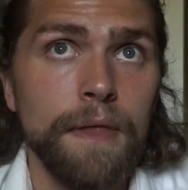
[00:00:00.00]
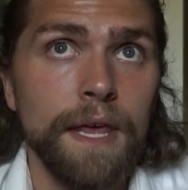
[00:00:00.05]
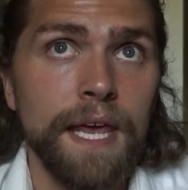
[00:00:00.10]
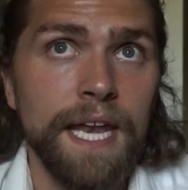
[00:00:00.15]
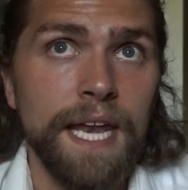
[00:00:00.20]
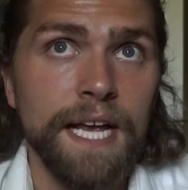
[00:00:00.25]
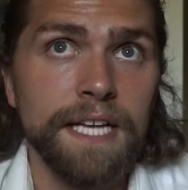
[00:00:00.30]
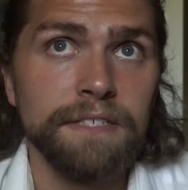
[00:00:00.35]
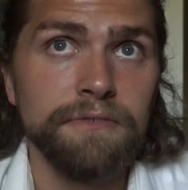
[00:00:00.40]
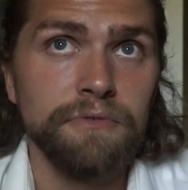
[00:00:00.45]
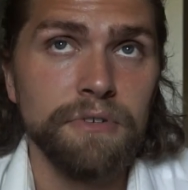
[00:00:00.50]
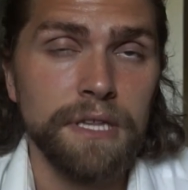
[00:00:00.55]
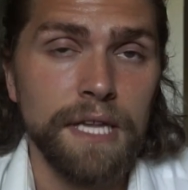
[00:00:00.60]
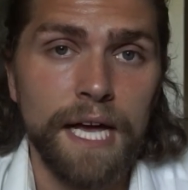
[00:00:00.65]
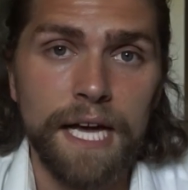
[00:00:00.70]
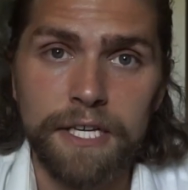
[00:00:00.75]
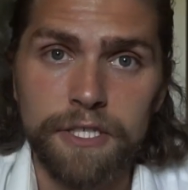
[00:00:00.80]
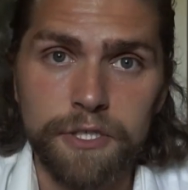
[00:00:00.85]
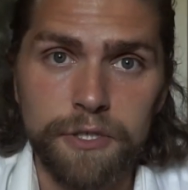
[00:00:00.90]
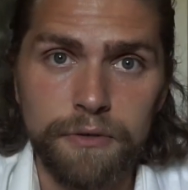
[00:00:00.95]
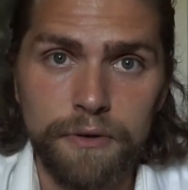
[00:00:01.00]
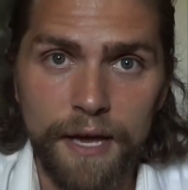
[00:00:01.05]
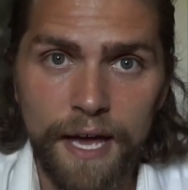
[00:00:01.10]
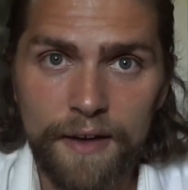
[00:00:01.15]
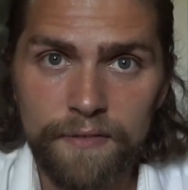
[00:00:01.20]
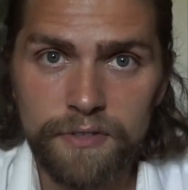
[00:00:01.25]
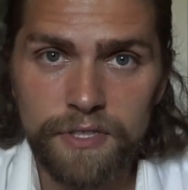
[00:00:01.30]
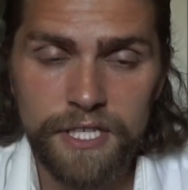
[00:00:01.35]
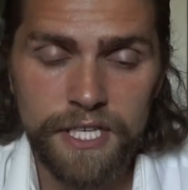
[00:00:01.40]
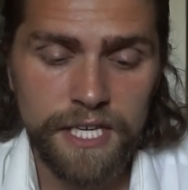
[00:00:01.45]
doesn't rely too
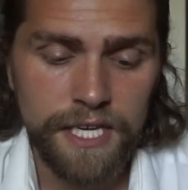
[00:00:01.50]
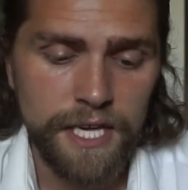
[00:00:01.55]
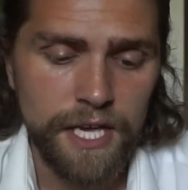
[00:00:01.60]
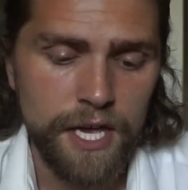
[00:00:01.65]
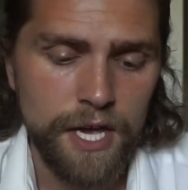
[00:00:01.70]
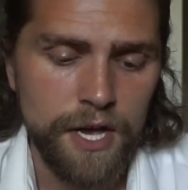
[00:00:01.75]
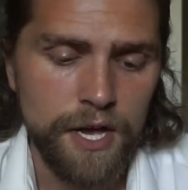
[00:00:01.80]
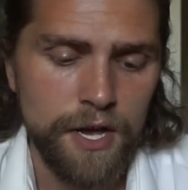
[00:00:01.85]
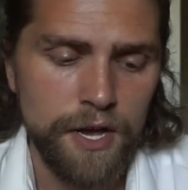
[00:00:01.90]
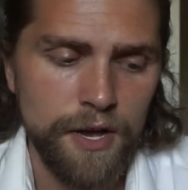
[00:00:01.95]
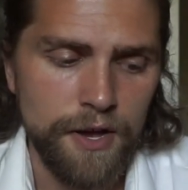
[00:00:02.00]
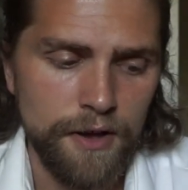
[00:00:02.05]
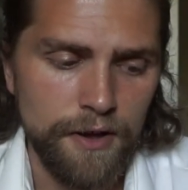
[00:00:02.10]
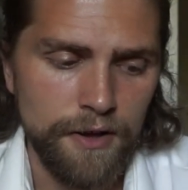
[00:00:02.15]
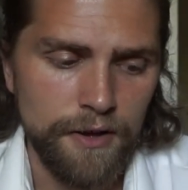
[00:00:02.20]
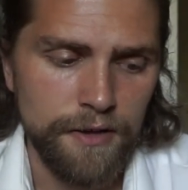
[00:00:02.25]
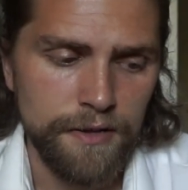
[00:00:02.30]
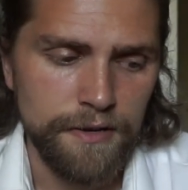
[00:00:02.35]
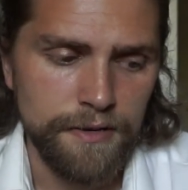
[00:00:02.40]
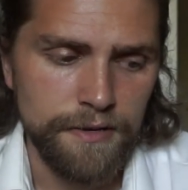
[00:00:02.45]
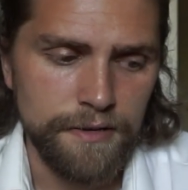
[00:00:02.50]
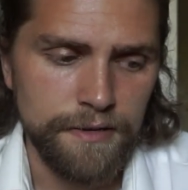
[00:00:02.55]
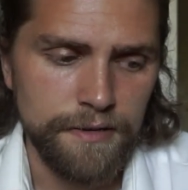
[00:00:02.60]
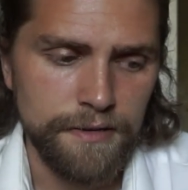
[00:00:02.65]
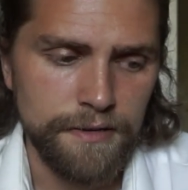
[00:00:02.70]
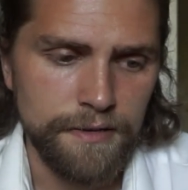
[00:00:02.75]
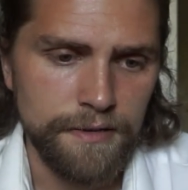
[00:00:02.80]
heavily on